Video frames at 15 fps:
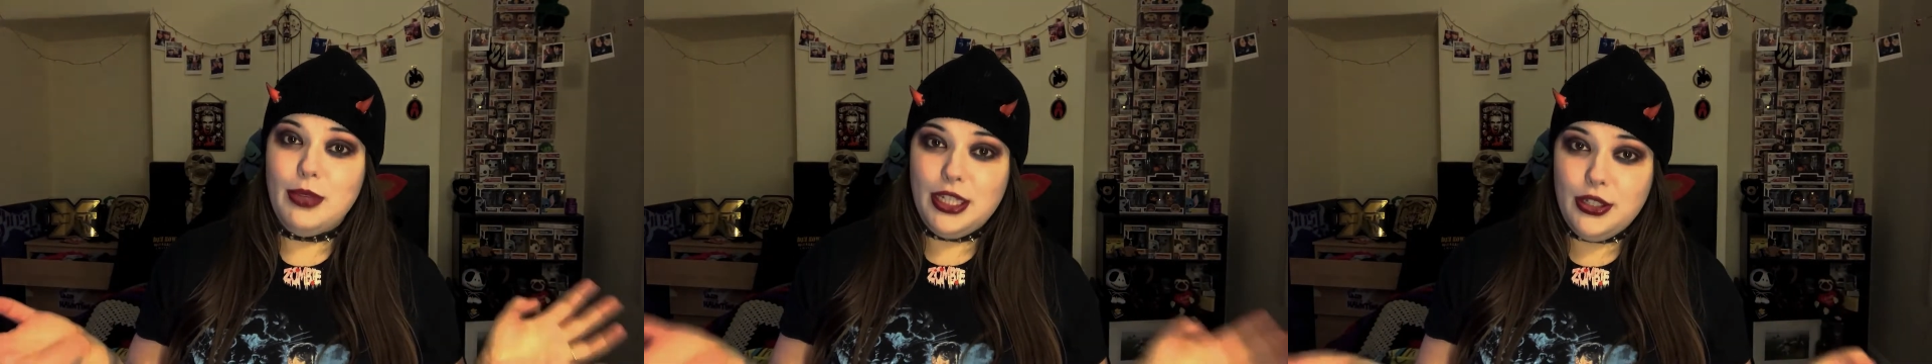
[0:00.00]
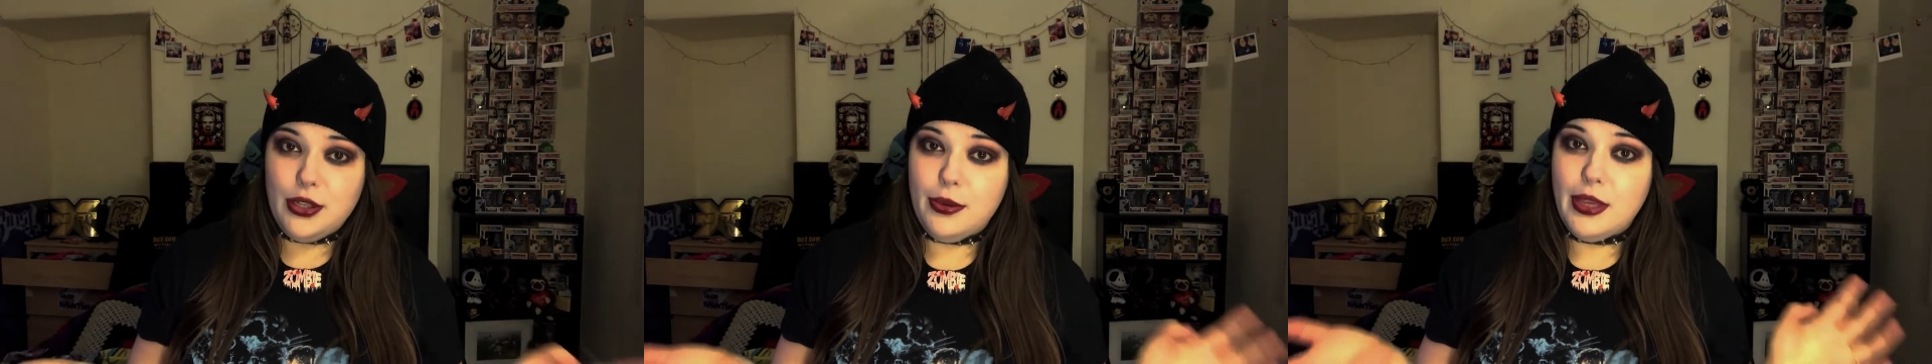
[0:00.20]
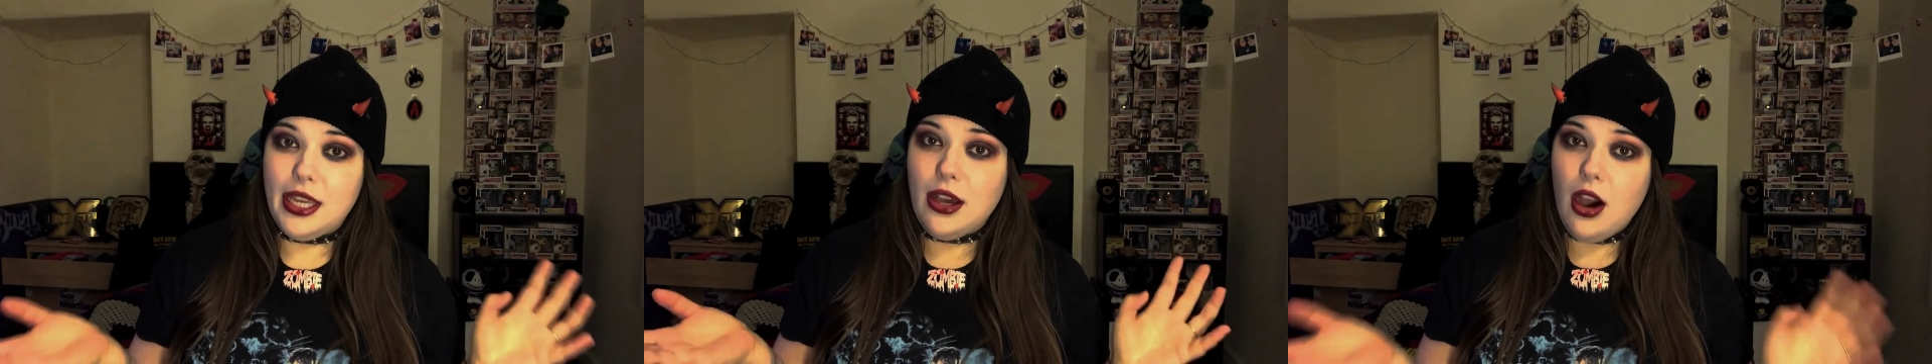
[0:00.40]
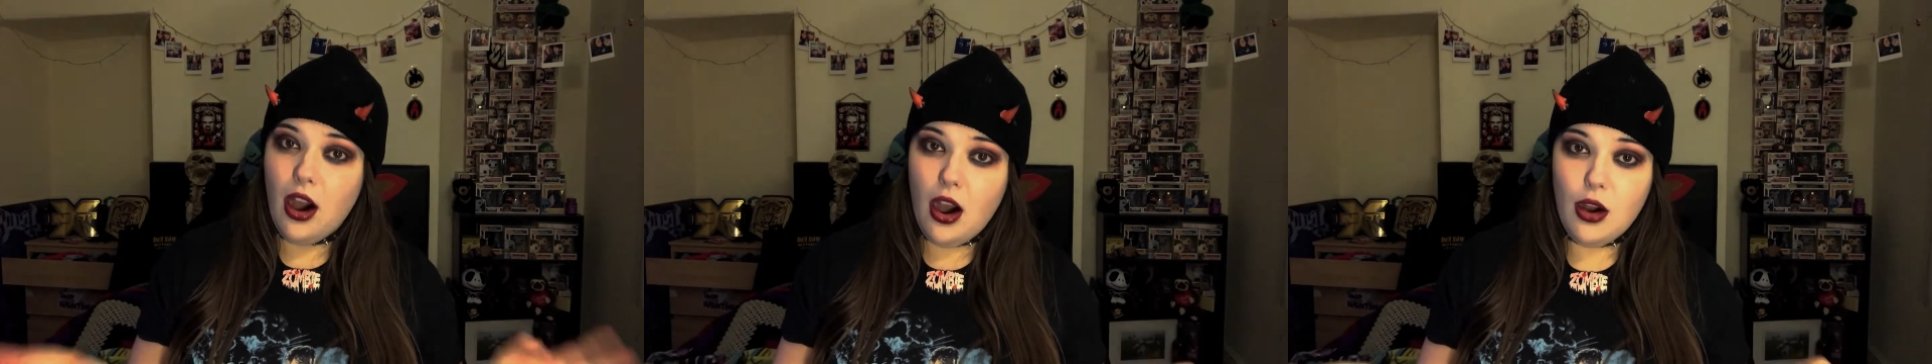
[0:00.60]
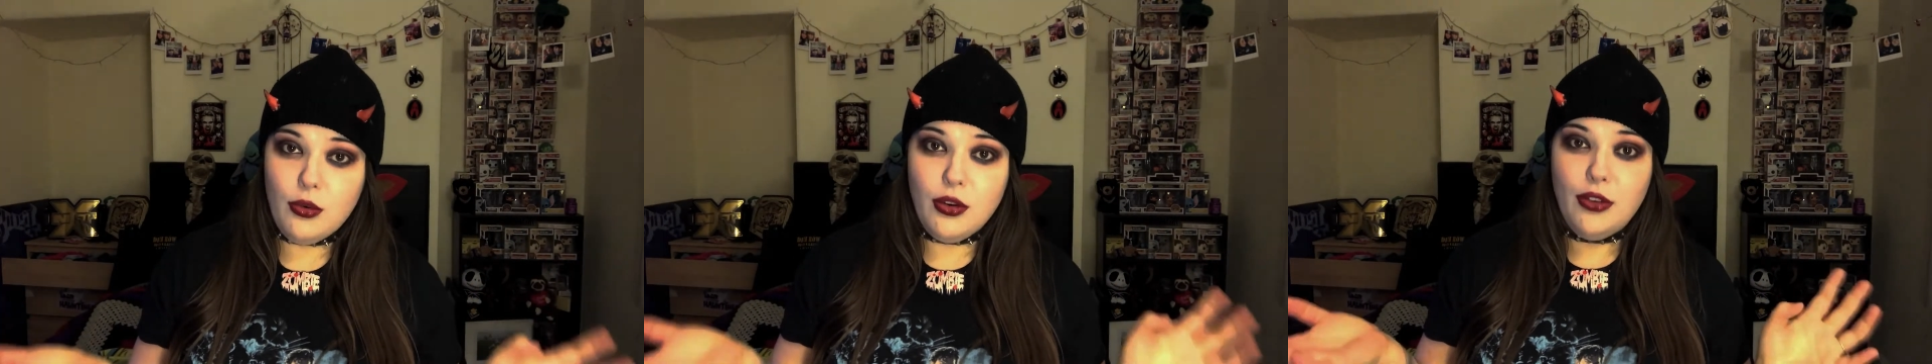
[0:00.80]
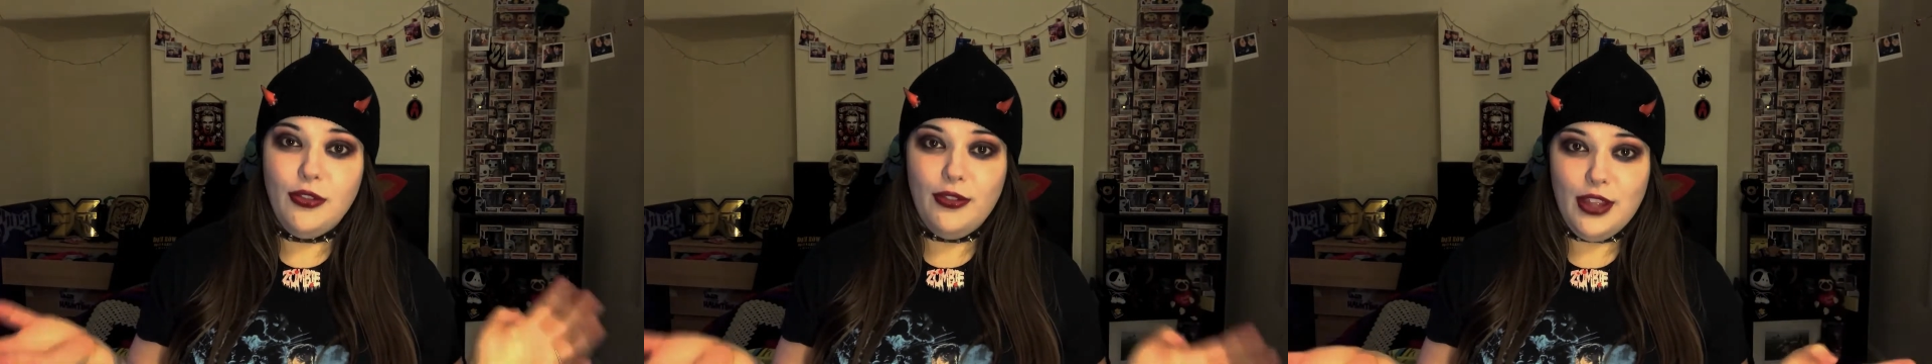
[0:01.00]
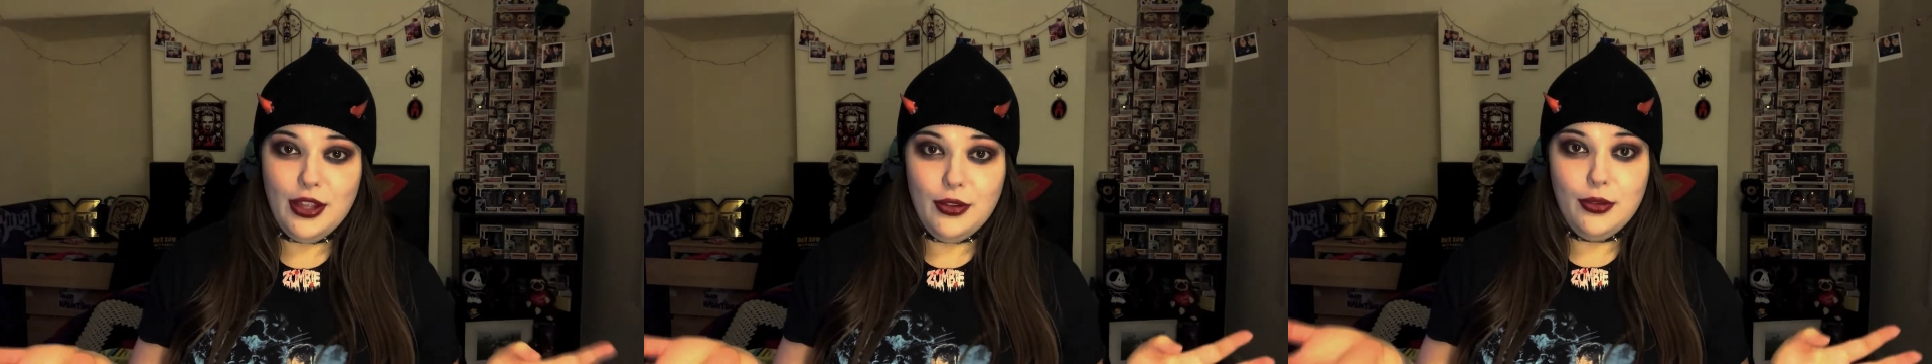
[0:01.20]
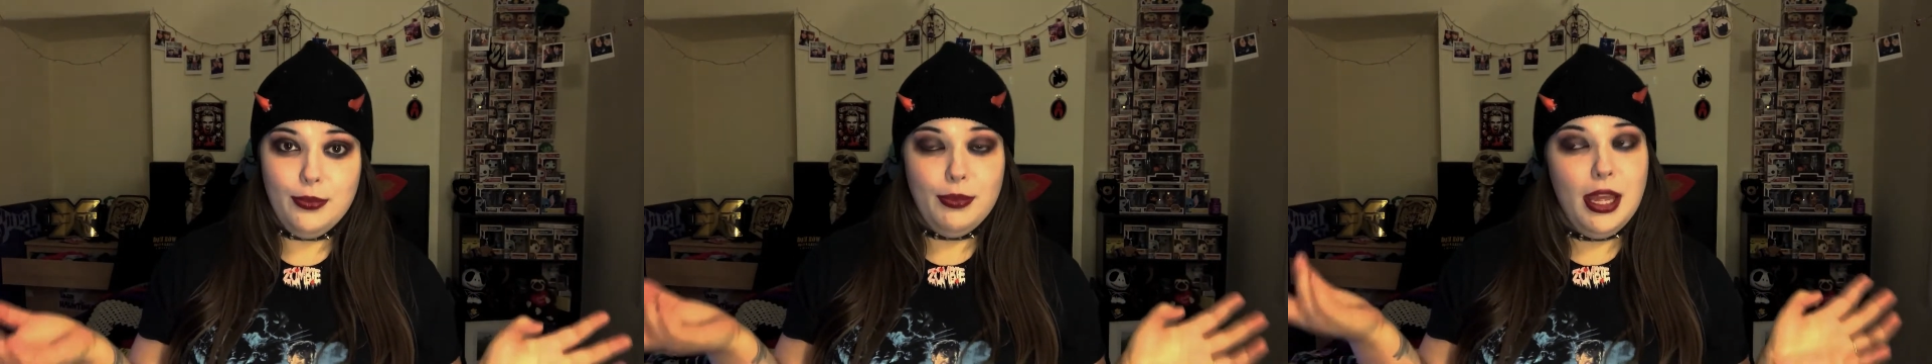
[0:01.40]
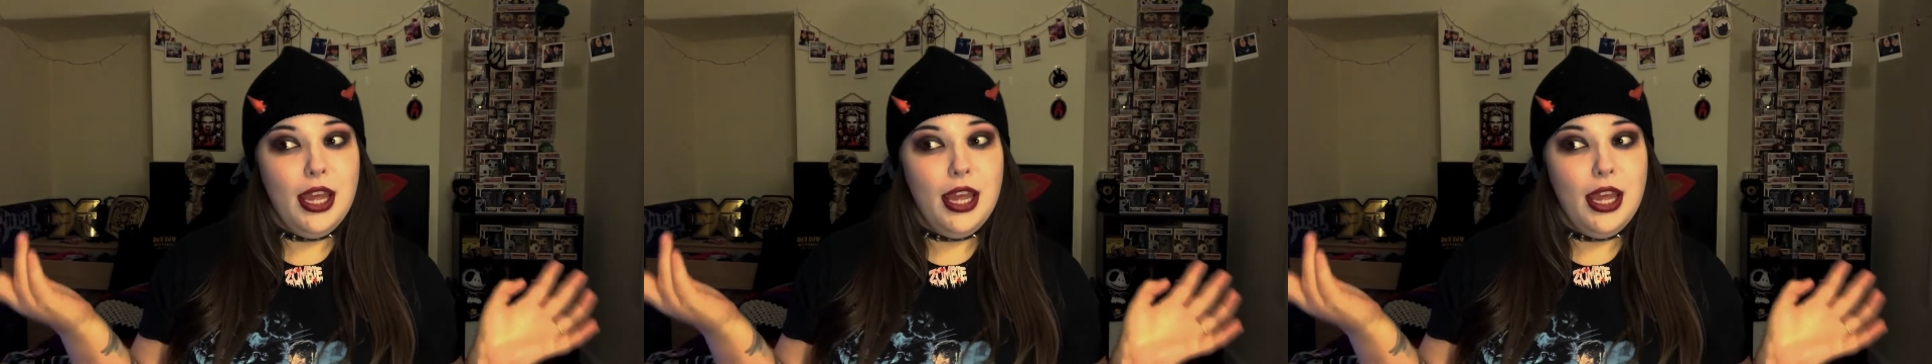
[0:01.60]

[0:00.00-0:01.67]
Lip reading: be doing horror film